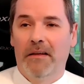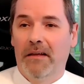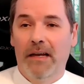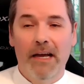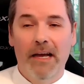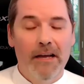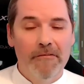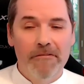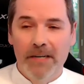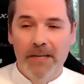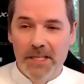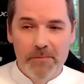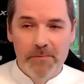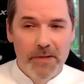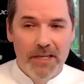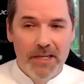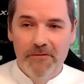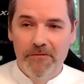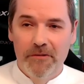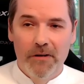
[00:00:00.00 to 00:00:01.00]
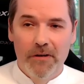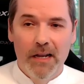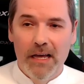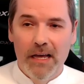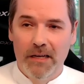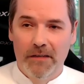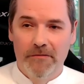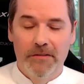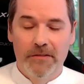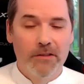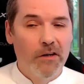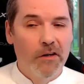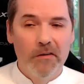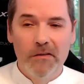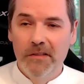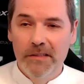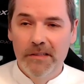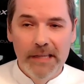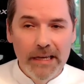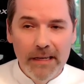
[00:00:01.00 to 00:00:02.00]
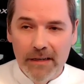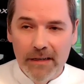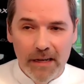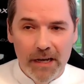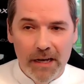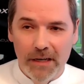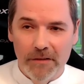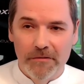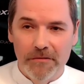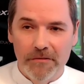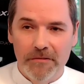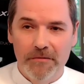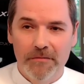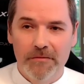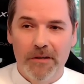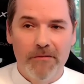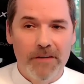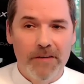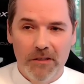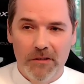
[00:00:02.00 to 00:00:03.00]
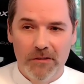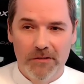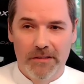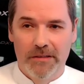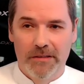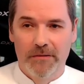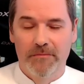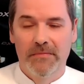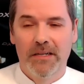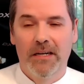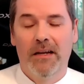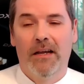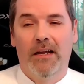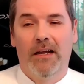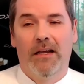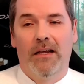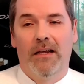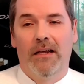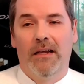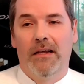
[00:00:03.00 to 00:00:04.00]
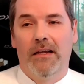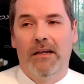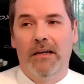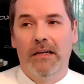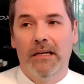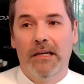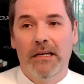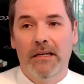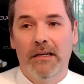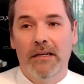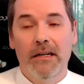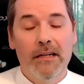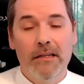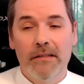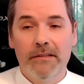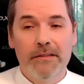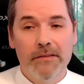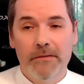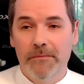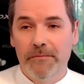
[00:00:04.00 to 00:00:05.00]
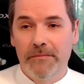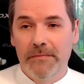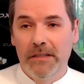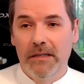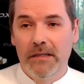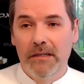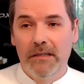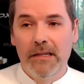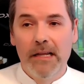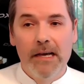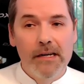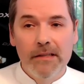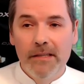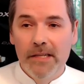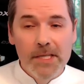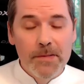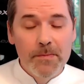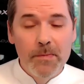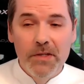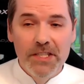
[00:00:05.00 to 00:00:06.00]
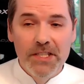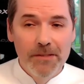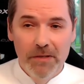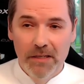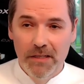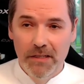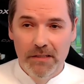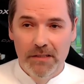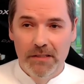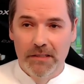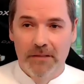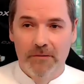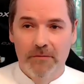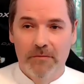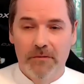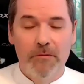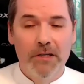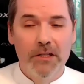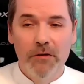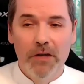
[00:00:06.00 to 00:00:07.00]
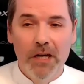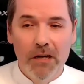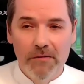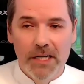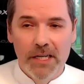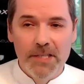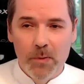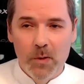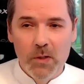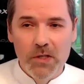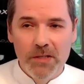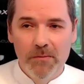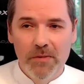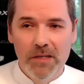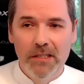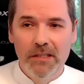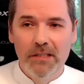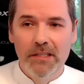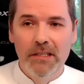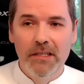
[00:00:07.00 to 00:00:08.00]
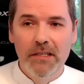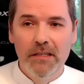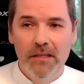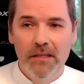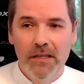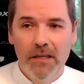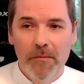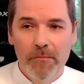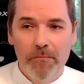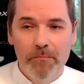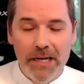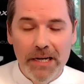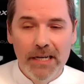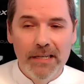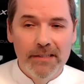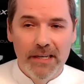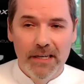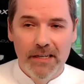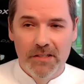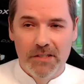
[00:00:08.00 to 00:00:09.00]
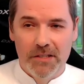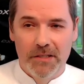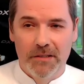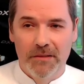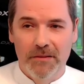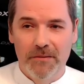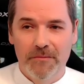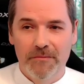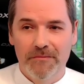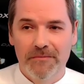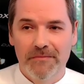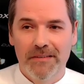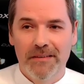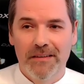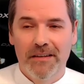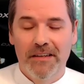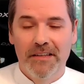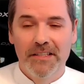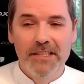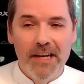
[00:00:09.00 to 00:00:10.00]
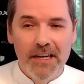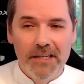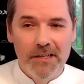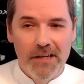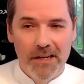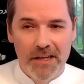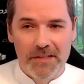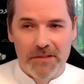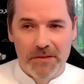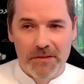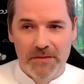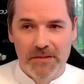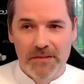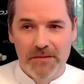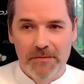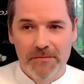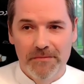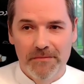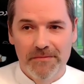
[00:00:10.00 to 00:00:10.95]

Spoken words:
have respect for life, don't take life of another. Learn the responsibility. When you have responsibility, pay attention. Such lessons.